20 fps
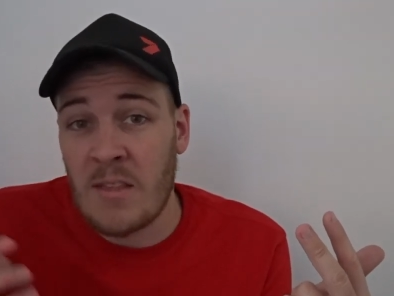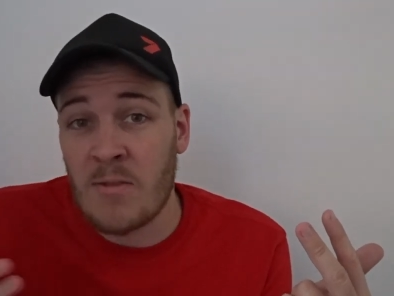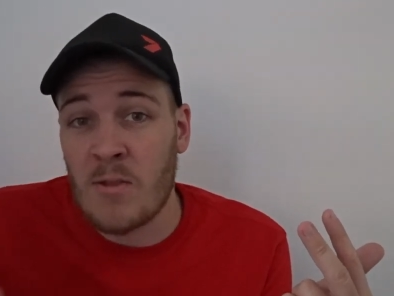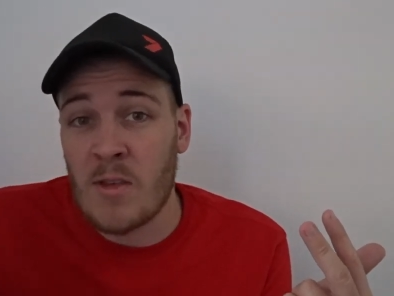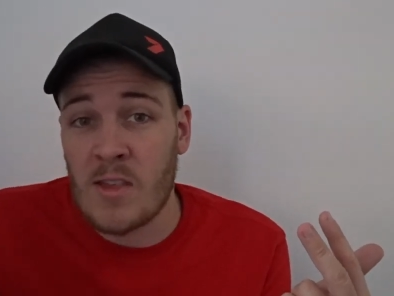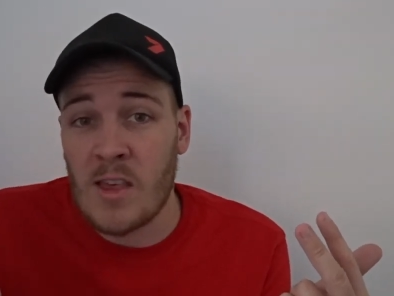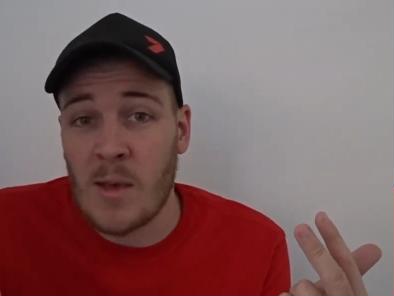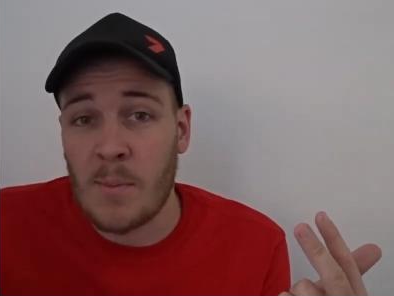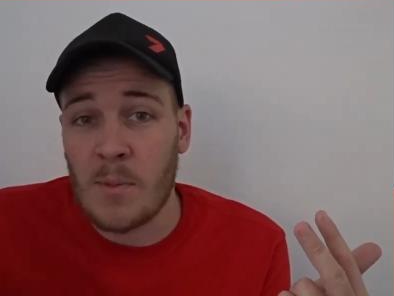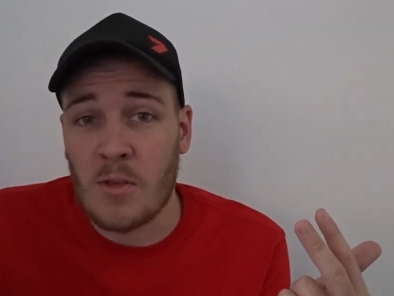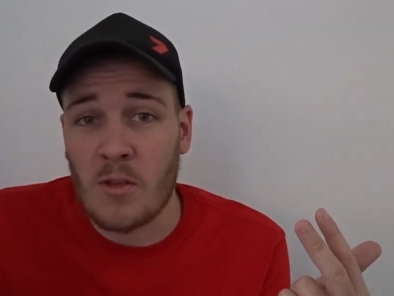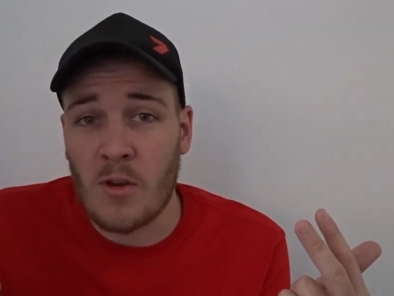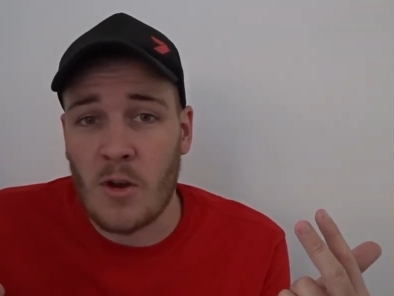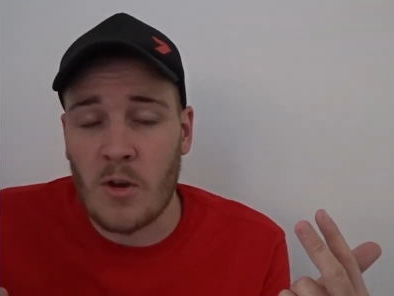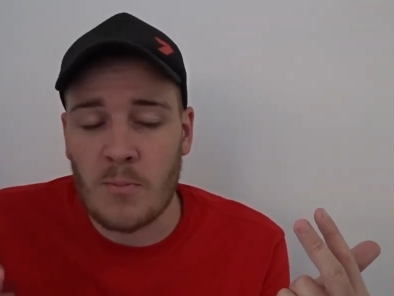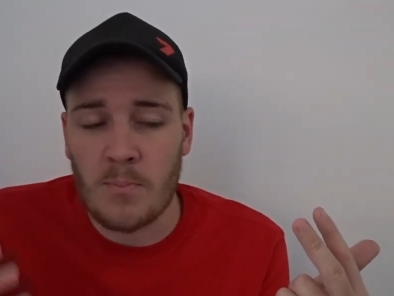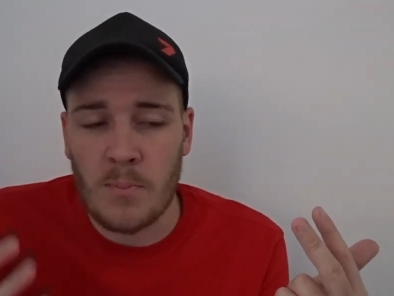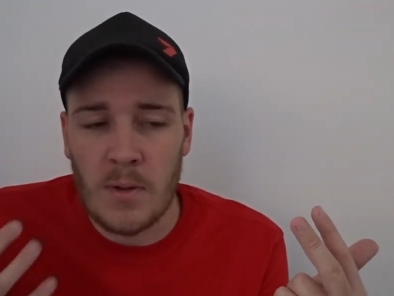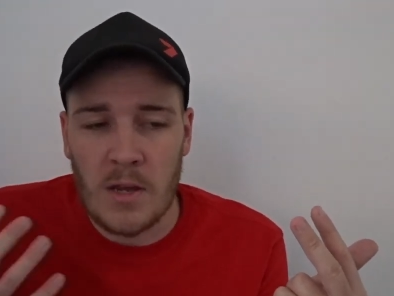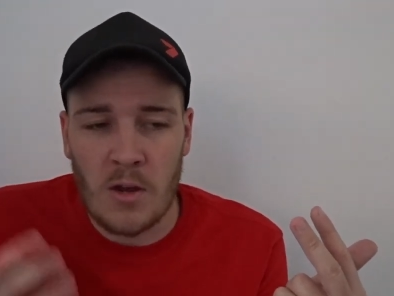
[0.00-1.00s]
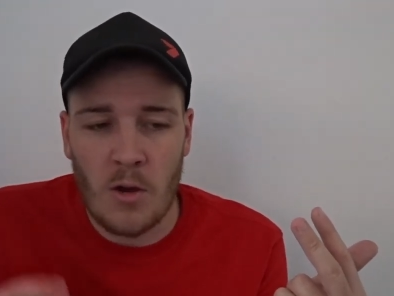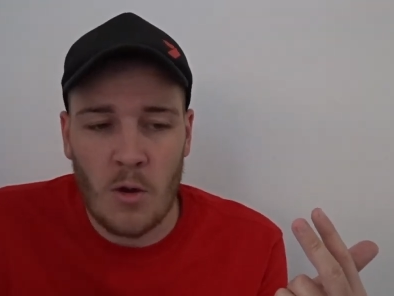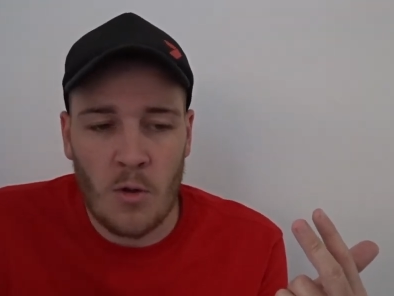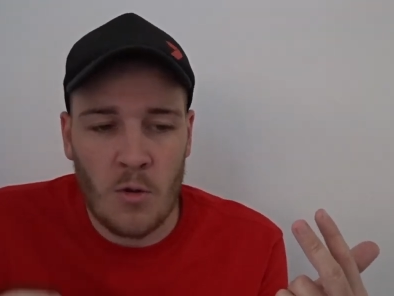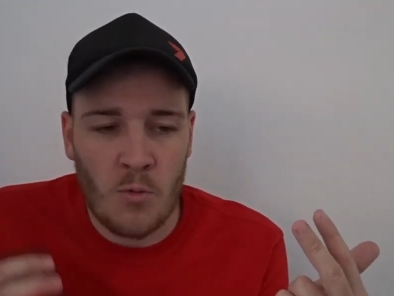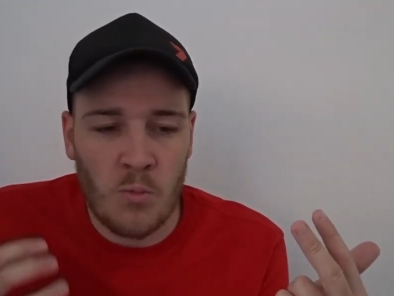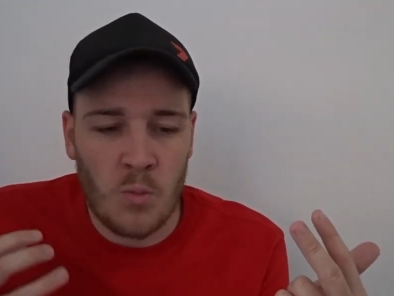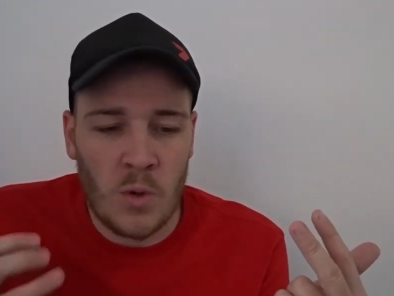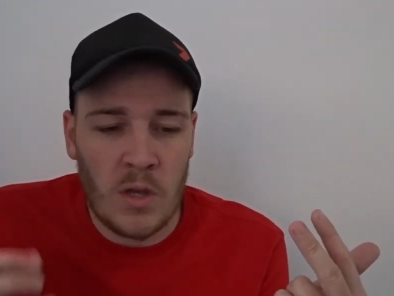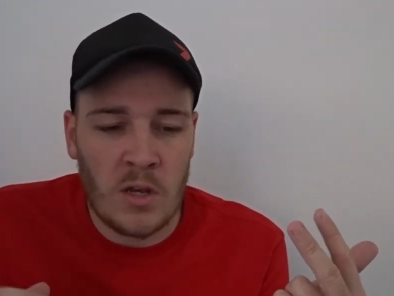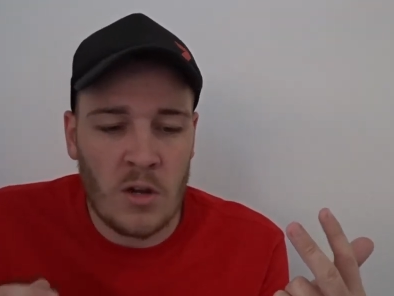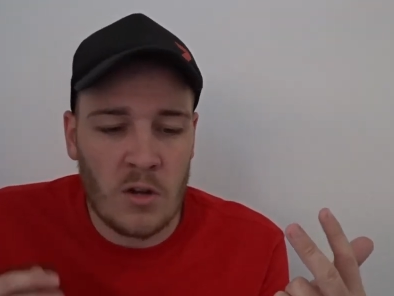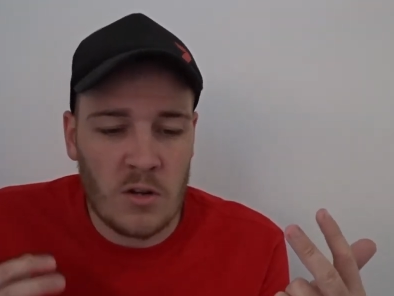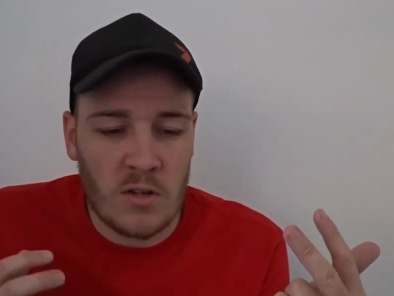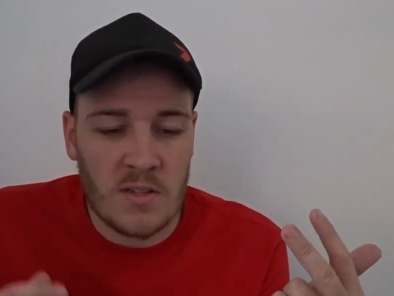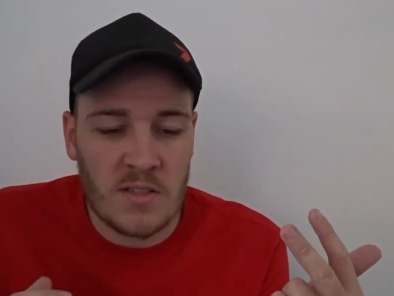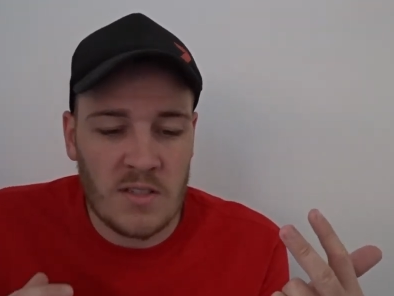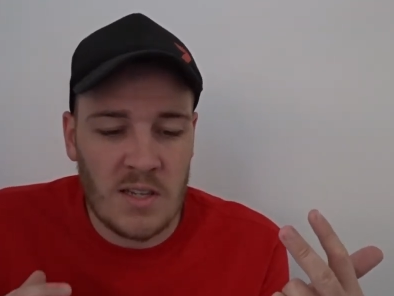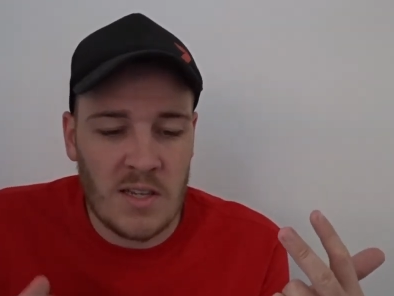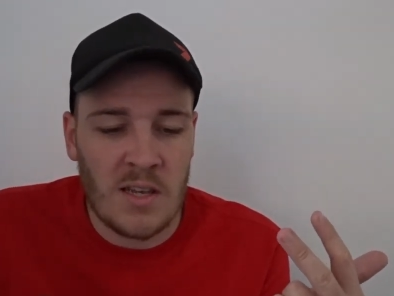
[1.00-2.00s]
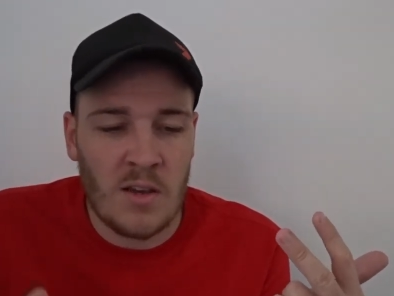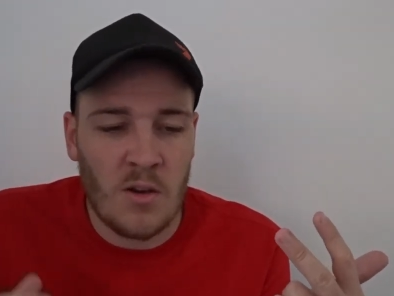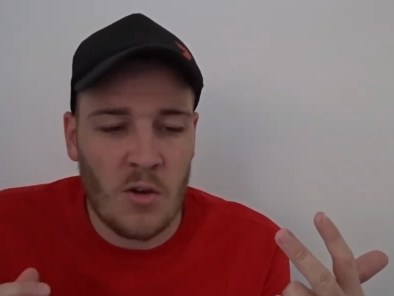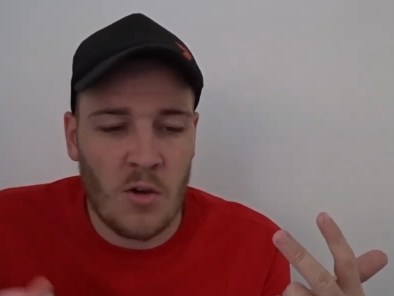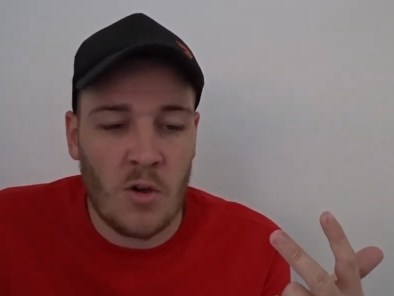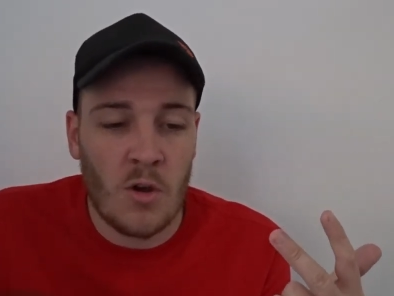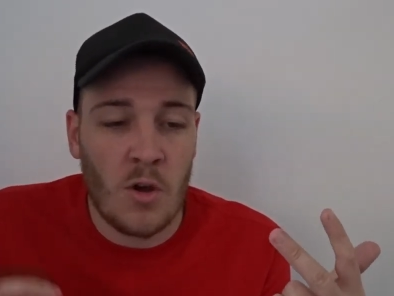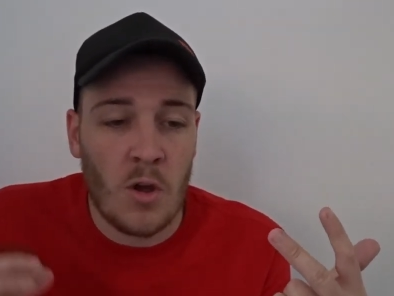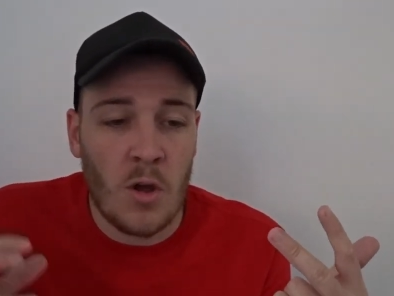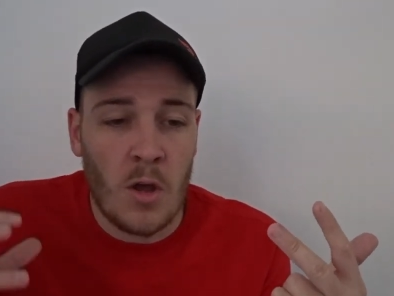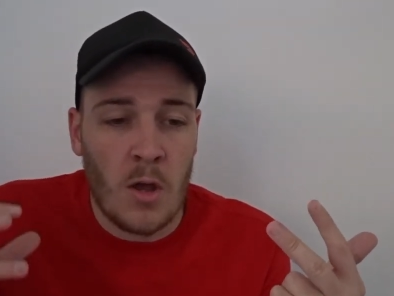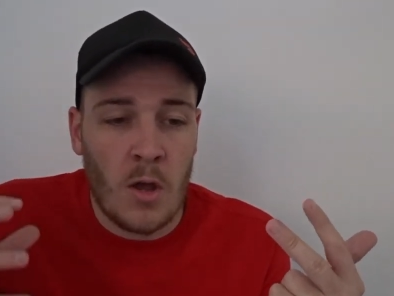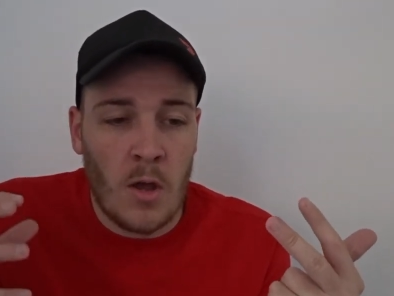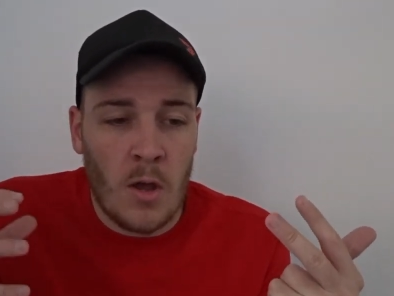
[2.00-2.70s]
in this episode because we got to see her